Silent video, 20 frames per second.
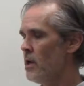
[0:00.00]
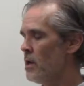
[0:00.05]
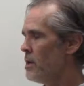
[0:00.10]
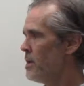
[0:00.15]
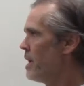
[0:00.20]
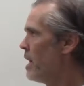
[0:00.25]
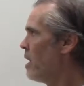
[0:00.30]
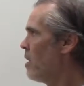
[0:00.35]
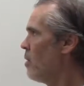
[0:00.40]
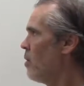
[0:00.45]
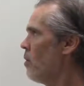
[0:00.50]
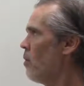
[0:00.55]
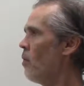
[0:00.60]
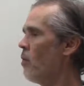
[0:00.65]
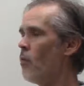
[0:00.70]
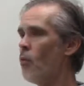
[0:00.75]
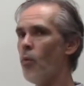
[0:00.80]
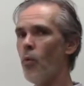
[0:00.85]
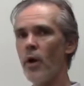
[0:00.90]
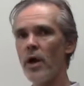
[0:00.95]
Now,
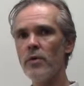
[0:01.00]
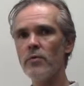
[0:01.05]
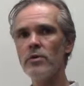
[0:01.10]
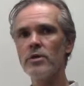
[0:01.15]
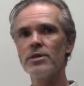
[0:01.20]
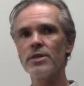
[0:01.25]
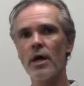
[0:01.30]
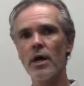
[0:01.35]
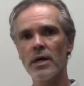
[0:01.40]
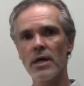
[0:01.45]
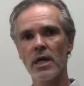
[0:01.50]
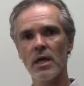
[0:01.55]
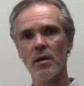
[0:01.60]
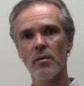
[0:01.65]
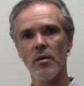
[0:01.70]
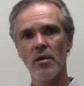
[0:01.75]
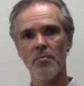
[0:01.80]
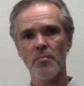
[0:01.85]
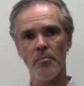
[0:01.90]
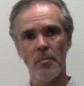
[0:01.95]
when we're talking
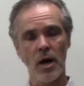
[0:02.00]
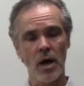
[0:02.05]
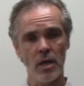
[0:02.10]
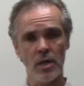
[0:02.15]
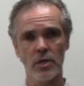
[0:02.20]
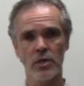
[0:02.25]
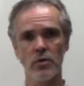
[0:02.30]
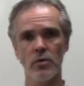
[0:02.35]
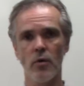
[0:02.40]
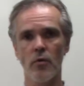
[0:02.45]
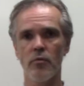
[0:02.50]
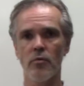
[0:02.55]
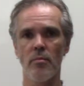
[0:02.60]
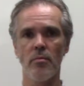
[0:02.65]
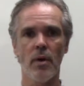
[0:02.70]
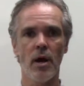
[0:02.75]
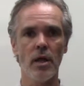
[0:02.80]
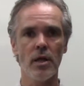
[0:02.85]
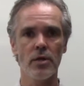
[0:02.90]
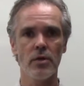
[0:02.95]
about molecules, well,
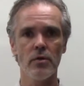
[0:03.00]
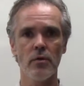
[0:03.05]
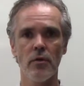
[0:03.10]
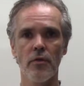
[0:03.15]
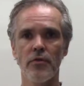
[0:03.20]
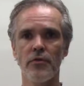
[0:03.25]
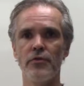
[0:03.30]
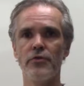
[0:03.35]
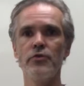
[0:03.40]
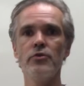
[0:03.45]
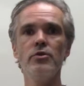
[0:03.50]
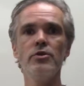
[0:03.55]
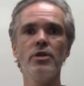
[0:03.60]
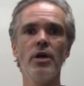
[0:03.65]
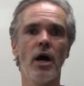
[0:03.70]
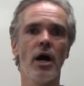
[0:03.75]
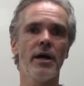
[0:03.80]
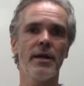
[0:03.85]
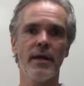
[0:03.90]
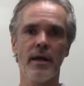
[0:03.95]
molecules do
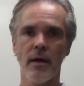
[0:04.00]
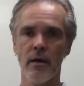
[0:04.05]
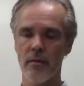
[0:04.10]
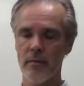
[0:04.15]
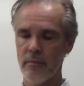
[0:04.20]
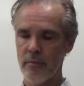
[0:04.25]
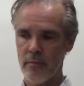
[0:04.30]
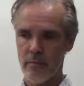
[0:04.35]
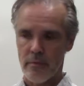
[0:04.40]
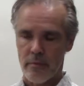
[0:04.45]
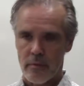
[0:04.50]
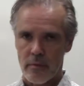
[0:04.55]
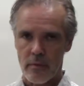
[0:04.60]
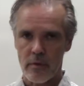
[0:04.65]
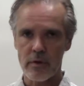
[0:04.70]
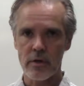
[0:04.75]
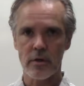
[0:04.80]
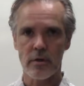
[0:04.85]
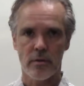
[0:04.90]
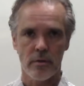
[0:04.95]
not,
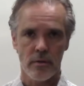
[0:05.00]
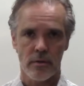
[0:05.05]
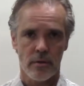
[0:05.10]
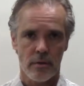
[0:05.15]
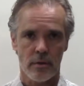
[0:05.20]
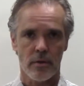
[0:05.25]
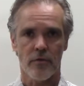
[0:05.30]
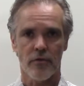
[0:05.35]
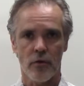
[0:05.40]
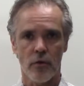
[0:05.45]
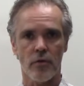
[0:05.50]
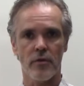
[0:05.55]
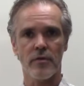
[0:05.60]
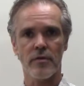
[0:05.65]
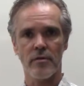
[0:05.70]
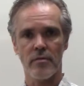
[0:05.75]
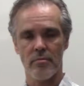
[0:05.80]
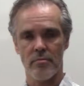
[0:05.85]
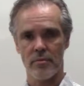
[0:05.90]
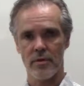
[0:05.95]
of
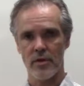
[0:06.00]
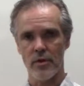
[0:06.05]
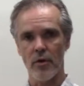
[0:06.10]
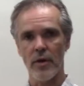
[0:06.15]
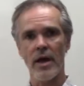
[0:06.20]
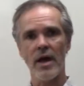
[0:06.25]
course, they don't